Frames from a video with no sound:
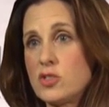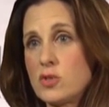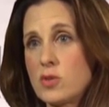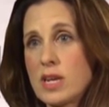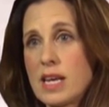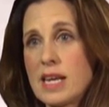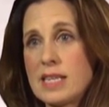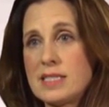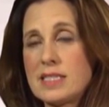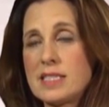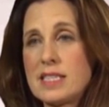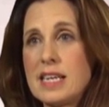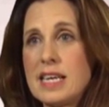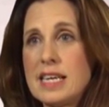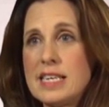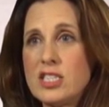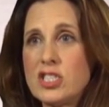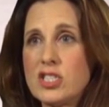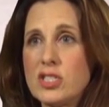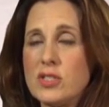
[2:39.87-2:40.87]
or
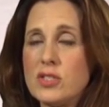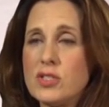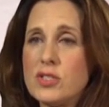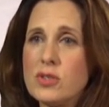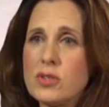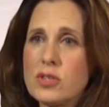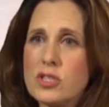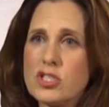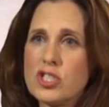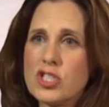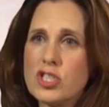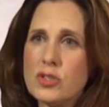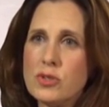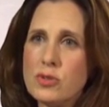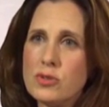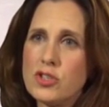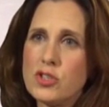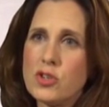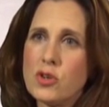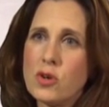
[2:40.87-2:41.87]
cancellations, you can
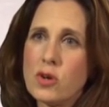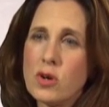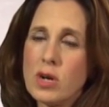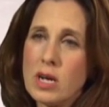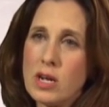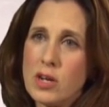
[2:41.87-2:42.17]
choose your